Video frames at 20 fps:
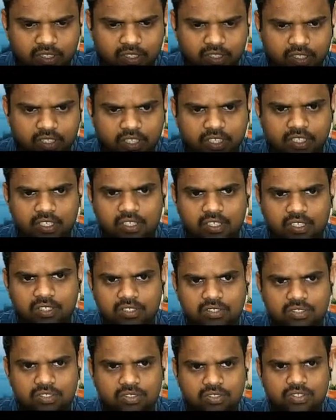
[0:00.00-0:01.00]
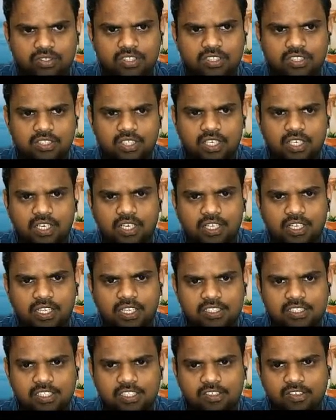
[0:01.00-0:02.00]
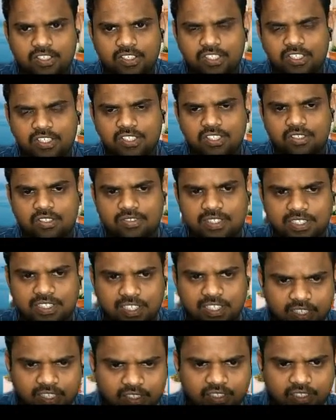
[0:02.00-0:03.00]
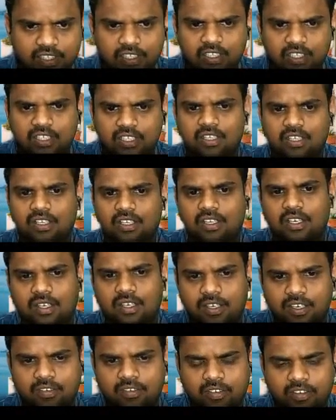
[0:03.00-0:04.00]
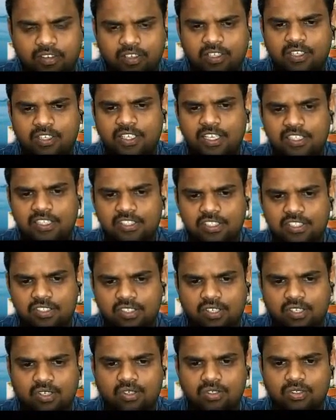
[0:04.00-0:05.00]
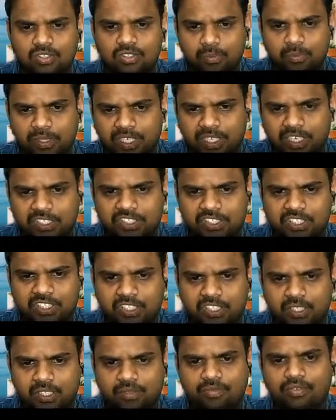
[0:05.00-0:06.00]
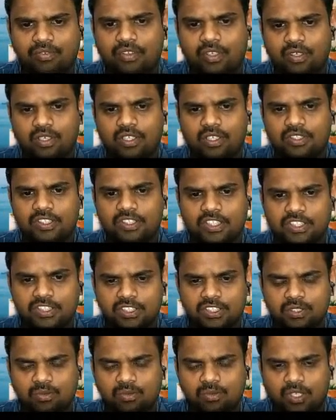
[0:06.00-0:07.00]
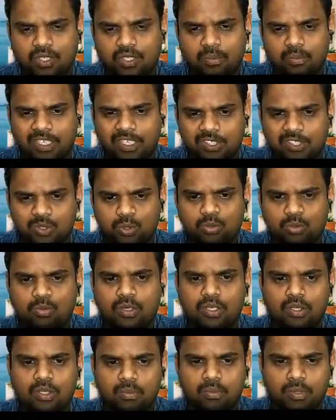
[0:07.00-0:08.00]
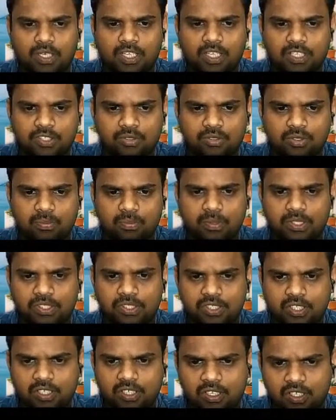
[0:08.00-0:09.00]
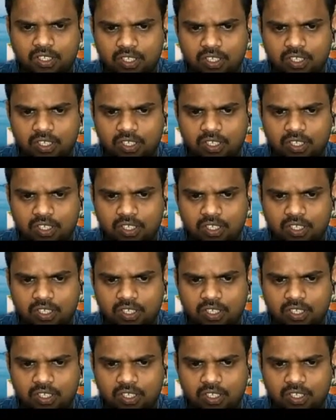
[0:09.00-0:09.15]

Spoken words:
Okay, so these real gas equations of state are attained. It takes into account some correction term for change in volume, actual volume and actual pressure.